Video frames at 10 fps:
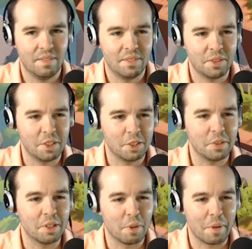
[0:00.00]
Do it
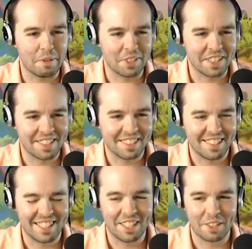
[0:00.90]
in a robot voice.
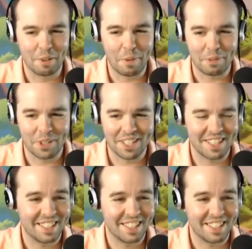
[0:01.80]
Let's hear your robot voice.